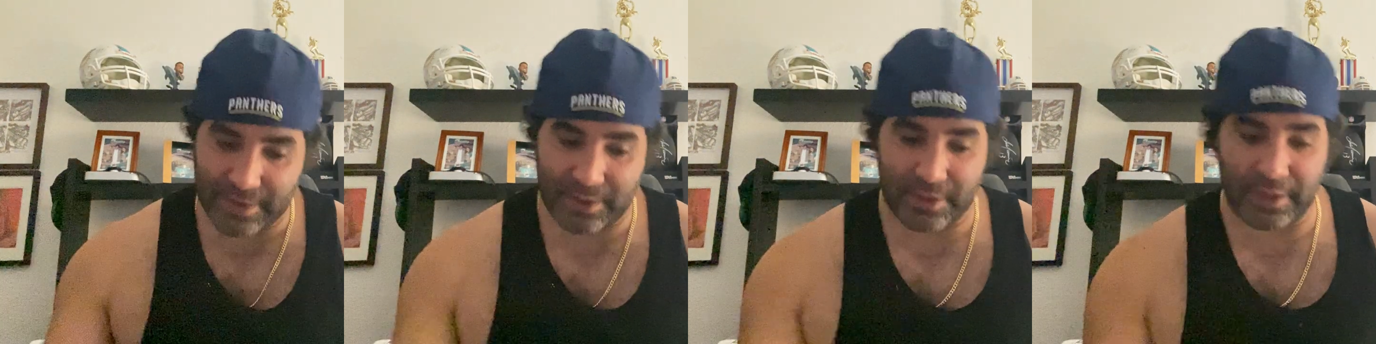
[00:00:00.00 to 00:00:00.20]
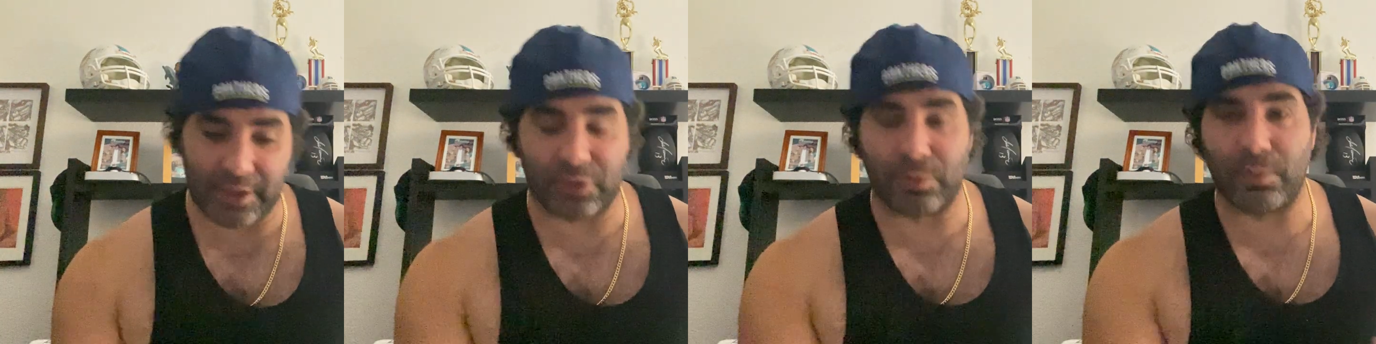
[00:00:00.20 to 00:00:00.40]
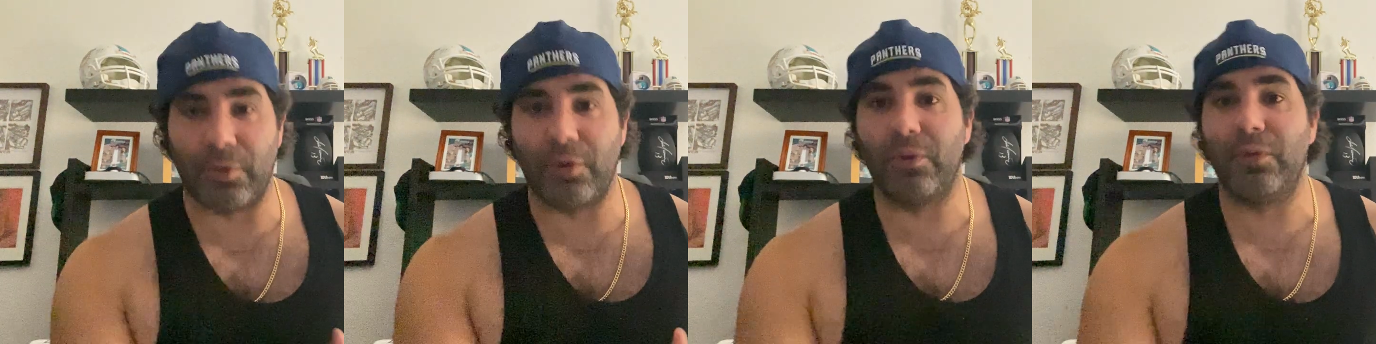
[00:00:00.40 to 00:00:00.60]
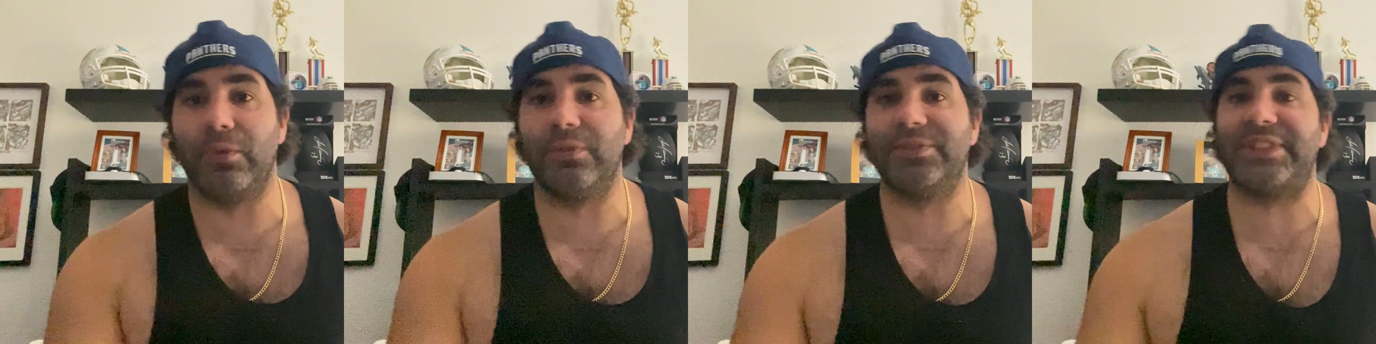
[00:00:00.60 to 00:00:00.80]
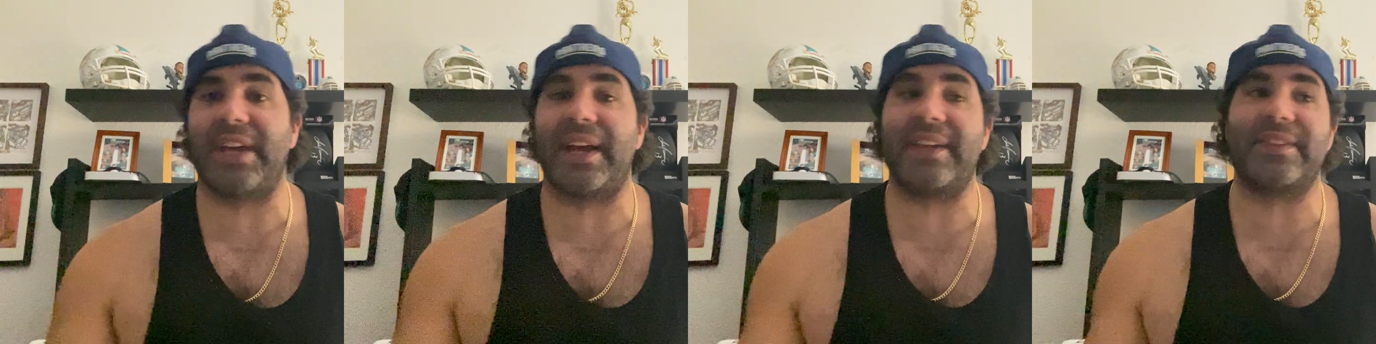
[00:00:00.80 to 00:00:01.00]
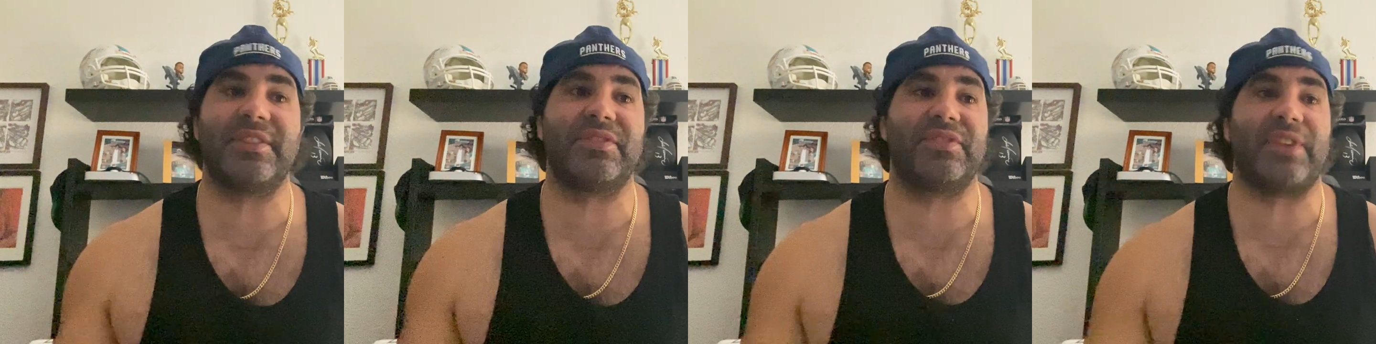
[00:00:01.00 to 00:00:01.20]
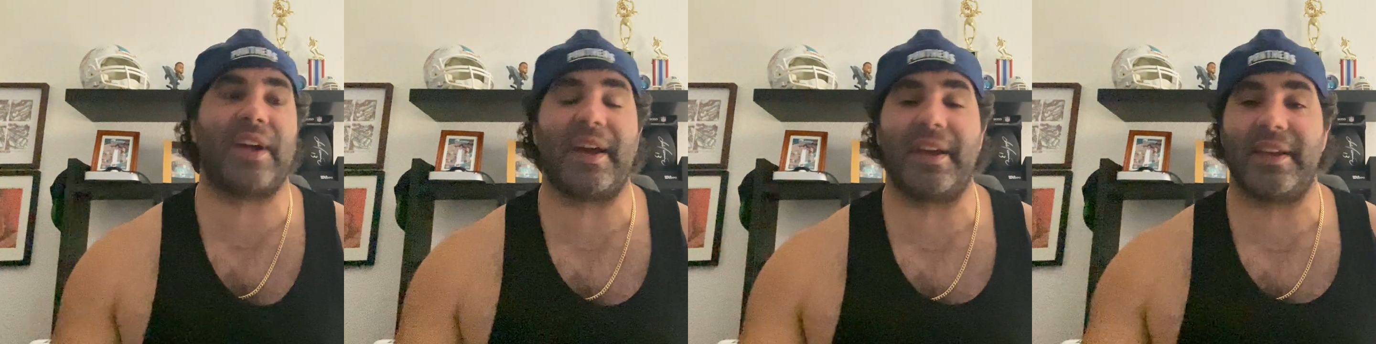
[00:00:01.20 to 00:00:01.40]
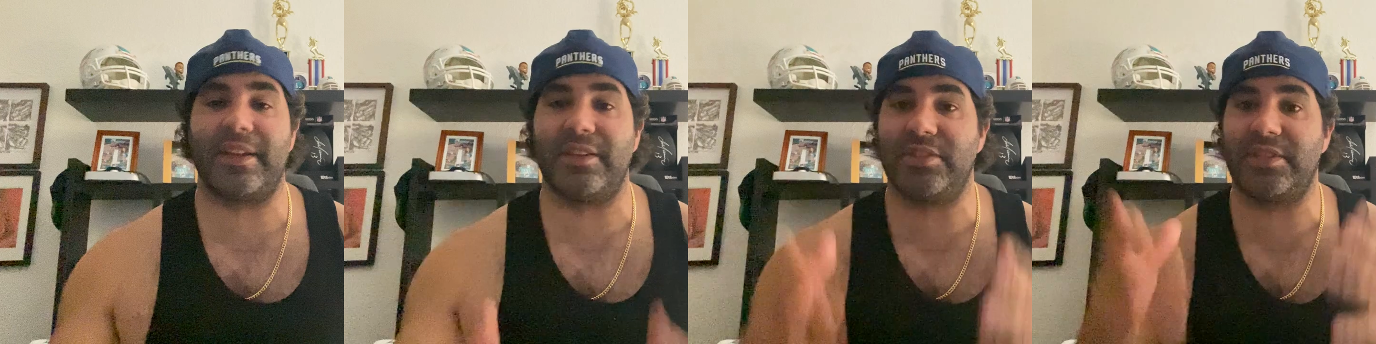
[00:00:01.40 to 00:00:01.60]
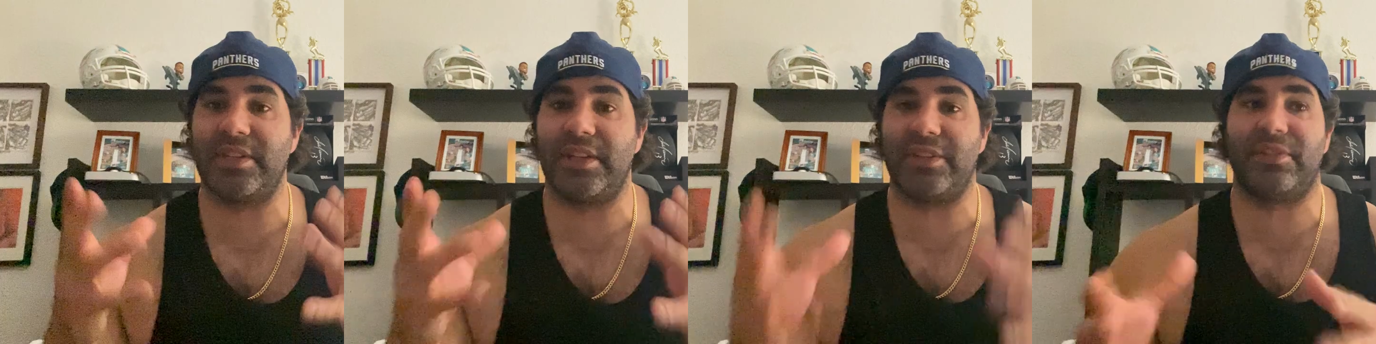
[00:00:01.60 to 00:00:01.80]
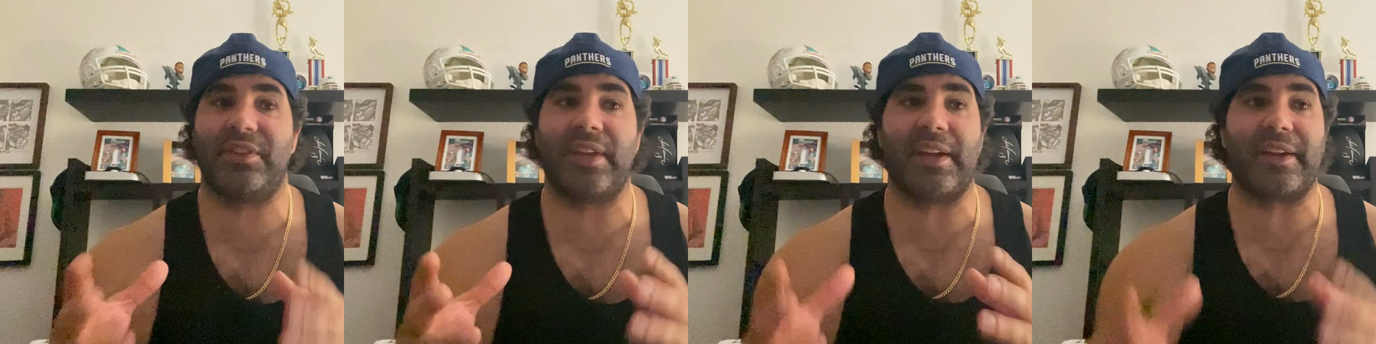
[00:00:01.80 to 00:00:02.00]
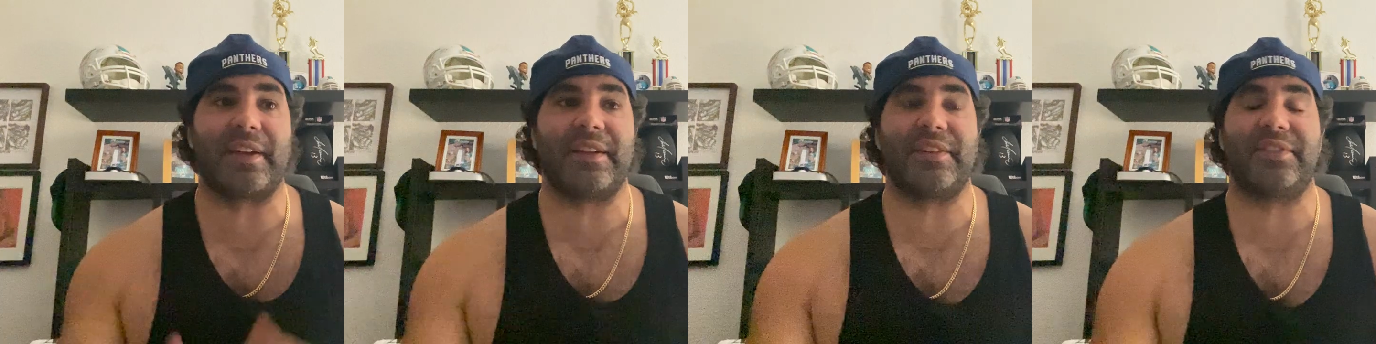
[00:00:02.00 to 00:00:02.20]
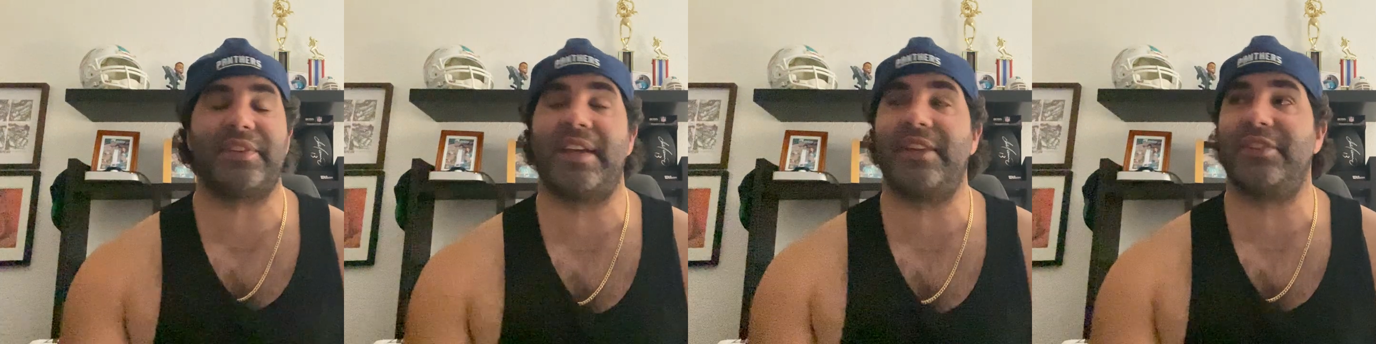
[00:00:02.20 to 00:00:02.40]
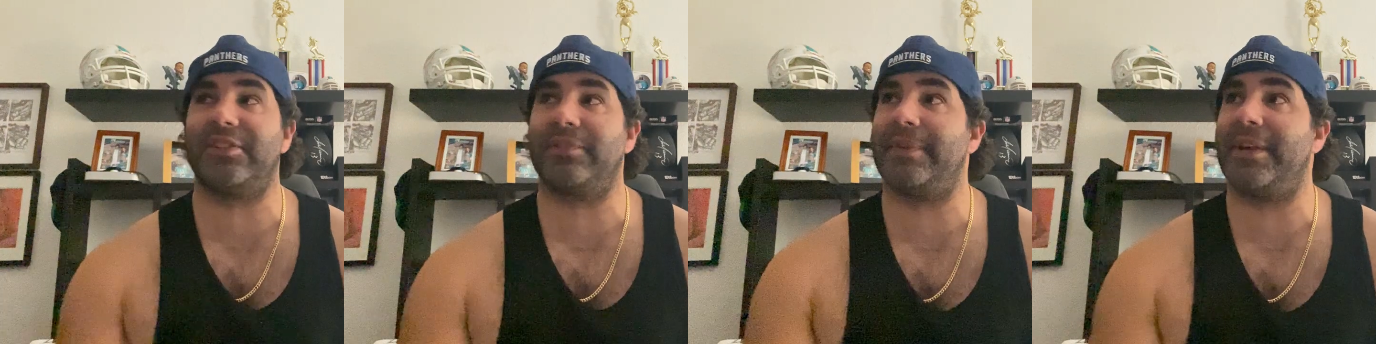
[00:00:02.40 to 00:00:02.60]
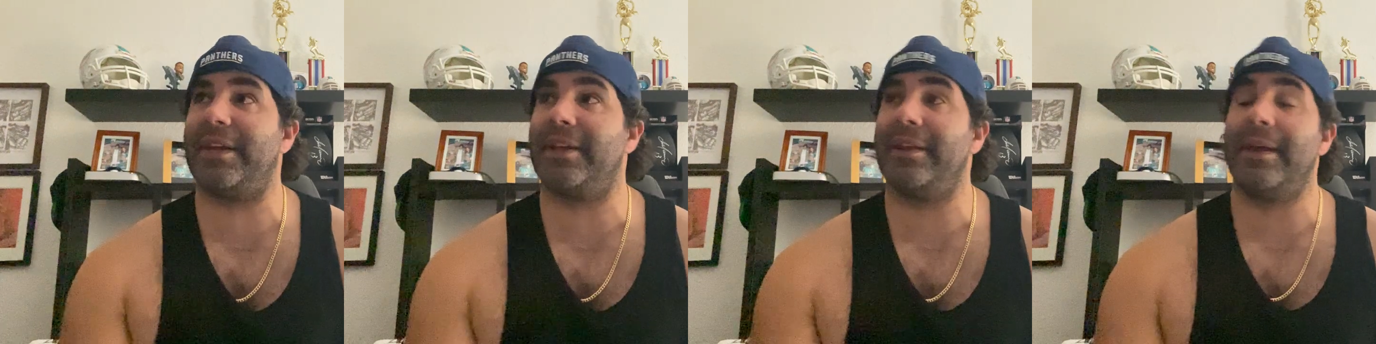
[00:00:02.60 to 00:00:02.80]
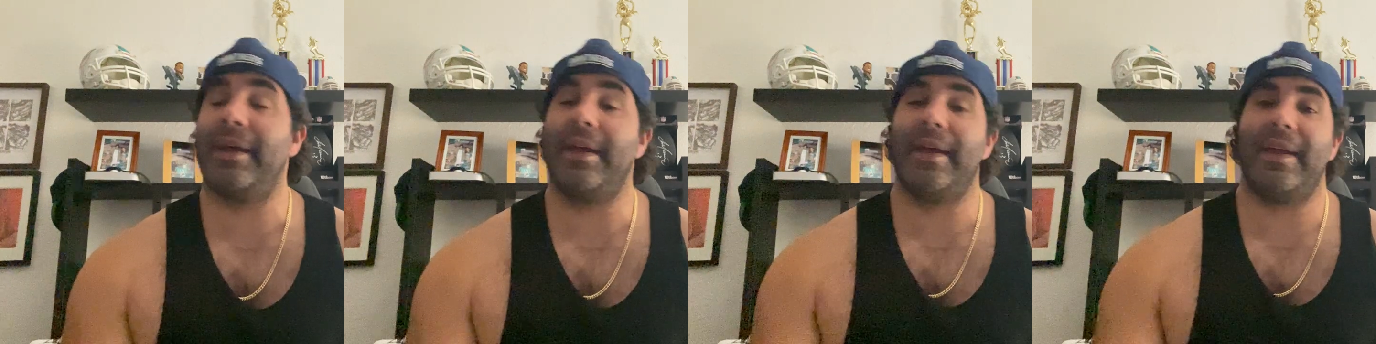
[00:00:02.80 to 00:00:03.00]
He just moves side to side. He just like an assassin, man.